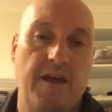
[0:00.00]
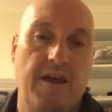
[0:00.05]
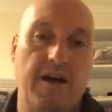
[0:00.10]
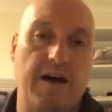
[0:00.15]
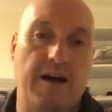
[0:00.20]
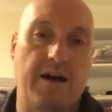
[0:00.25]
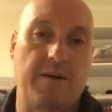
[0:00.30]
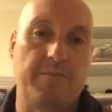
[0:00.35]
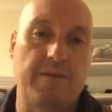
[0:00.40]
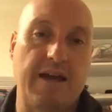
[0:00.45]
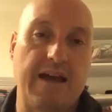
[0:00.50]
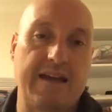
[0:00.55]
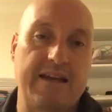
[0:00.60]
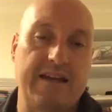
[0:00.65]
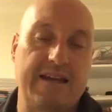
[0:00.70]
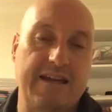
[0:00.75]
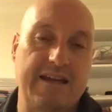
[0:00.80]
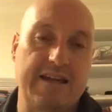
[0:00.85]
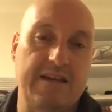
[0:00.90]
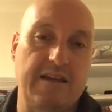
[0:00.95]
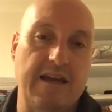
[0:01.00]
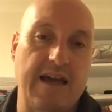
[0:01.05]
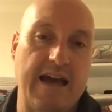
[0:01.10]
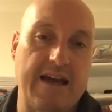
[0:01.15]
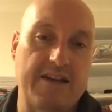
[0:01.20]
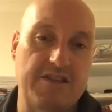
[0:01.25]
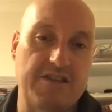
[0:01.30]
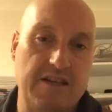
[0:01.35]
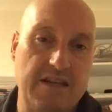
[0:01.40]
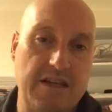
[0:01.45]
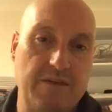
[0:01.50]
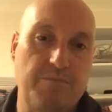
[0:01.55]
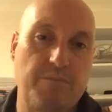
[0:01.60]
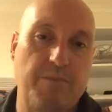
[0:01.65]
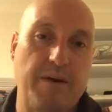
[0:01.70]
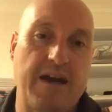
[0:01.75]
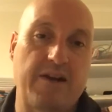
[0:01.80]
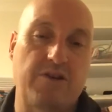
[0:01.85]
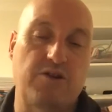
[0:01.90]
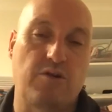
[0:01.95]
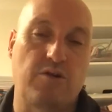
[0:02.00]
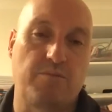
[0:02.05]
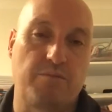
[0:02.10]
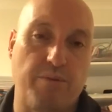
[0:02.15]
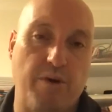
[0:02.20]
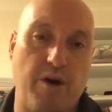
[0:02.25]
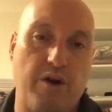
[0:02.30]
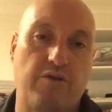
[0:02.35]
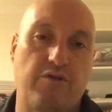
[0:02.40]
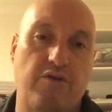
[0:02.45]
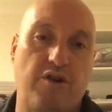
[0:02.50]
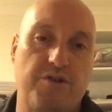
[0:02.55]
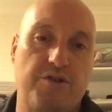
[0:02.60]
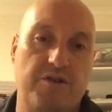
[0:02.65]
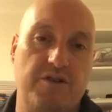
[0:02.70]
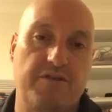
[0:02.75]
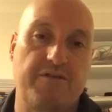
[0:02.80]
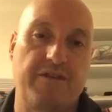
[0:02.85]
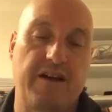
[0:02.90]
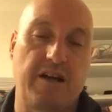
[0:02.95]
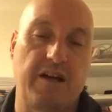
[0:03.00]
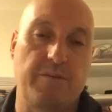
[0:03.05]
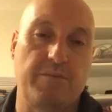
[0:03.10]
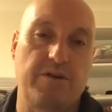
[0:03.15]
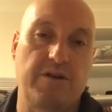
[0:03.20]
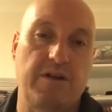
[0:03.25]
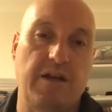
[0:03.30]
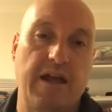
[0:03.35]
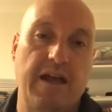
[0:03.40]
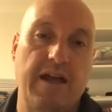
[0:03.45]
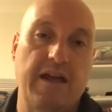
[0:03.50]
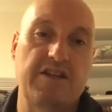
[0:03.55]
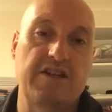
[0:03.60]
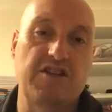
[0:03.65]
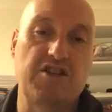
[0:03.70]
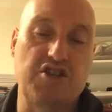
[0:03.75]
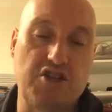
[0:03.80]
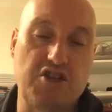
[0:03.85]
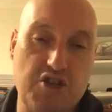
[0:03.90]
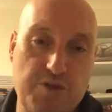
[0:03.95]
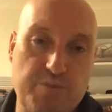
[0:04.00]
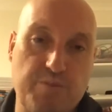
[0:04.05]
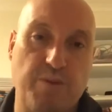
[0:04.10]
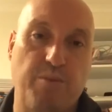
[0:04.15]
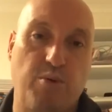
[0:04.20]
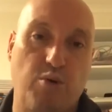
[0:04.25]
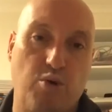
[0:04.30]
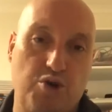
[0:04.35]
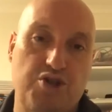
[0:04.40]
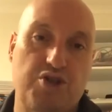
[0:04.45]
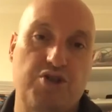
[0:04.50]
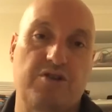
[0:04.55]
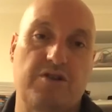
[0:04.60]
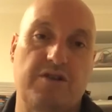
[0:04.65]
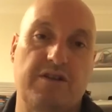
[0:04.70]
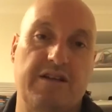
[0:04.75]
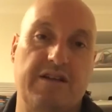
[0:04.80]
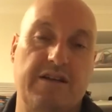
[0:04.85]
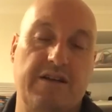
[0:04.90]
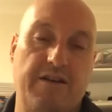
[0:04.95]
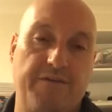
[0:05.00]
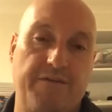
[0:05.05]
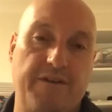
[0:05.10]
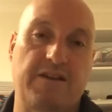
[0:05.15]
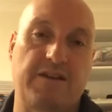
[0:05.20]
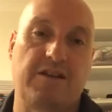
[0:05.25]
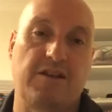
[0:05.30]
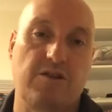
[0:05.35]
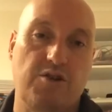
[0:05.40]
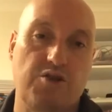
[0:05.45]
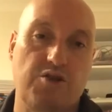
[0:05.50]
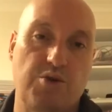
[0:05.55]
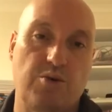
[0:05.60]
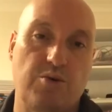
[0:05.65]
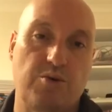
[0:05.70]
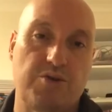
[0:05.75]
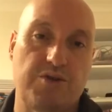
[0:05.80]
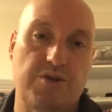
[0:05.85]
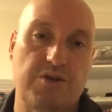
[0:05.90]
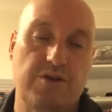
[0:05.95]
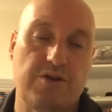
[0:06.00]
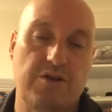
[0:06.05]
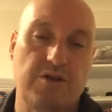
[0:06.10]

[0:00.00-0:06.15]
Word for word: um, and it has an impact on bone growth and development, disproportionately affecting the jaws.